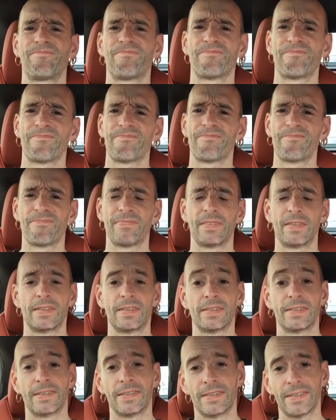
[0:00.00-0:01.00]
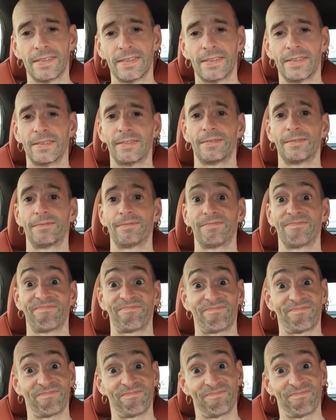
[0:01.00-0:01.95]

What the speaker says: (no one is talking)